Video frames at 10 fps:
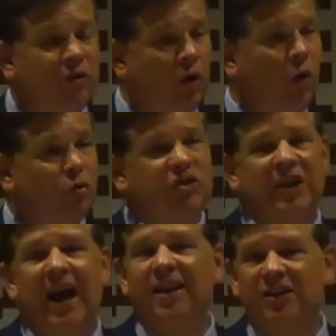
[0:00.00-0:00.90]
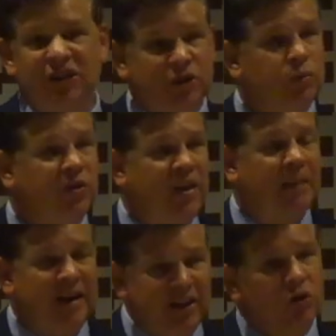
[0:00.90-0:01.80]
his own challenges with that,
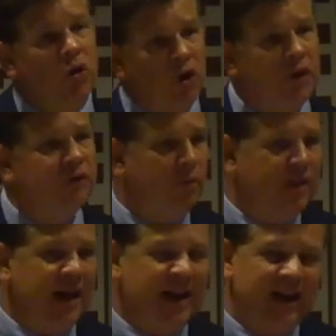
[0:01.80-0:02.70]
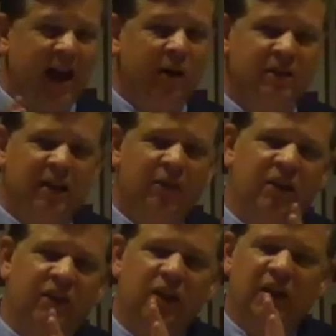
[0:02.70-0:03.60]
but he's learned from that, and now he's giving
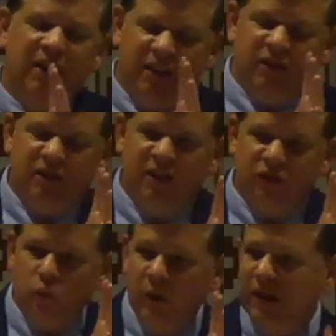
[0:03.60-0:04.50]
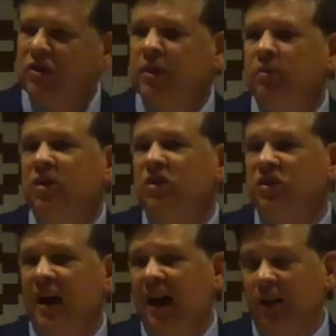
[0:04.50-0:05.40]
this wisdom to
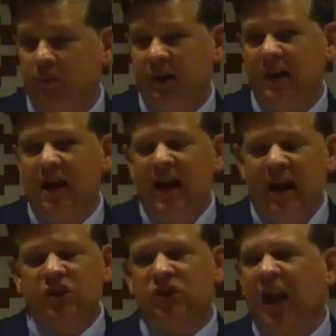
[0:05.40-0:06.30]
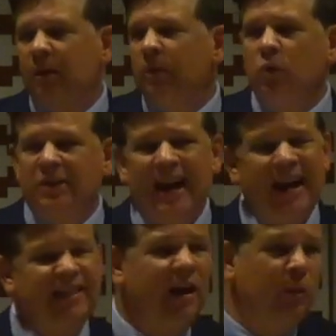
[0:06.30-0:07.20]
Solomon. And Solomon will
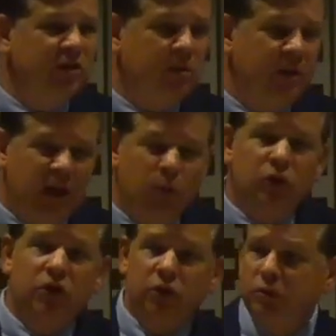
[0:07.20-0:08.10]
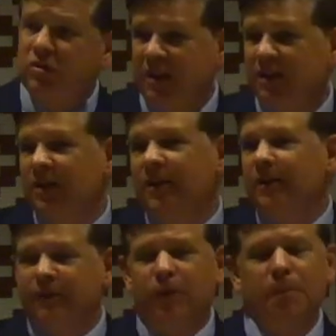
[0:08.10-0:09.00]
take that wisdom, and he will use it
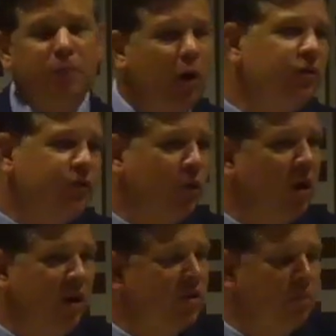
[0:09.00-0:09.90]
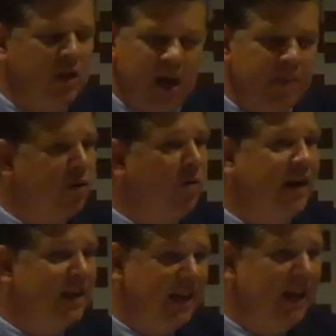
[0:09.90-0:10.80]
to become a
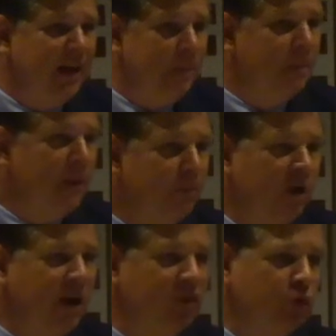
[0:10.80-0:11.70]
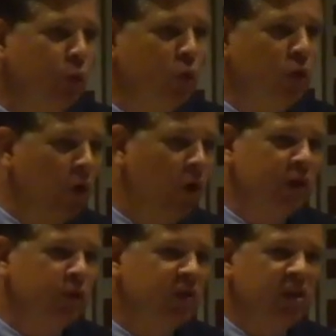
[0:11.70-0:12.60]
great king. But as you will learn
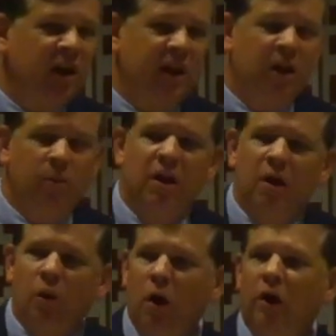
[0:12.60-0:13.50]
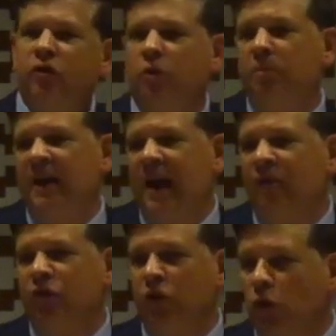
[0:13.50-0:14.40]
as we study him, will also have
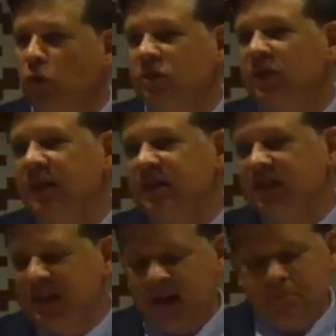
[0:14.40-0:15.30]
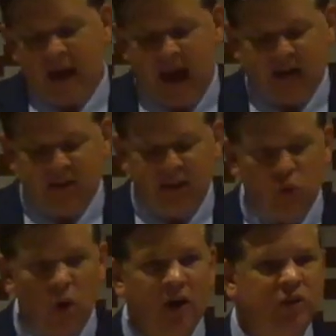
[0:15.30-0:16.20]
his own setbacks, as
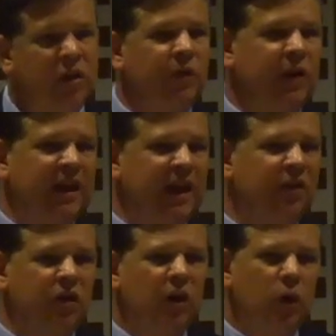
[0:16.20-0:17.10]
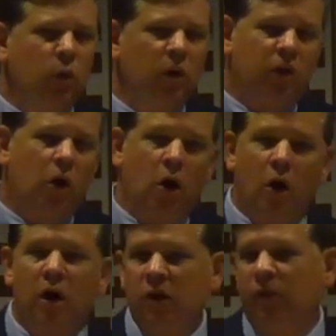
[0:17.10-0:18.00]
well as he forgets where the
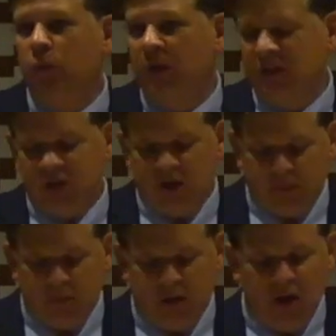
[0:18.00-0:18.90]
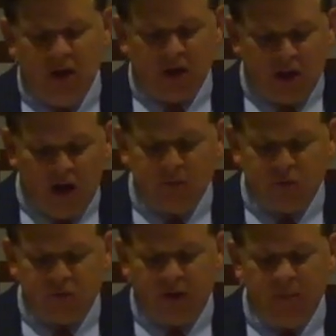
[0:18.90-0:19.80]
heart of the wisdom comes
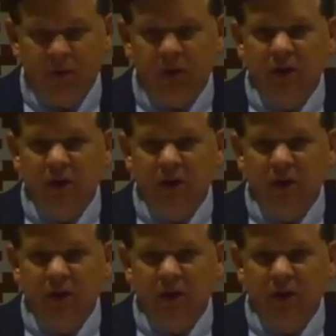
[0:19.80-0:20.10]
from.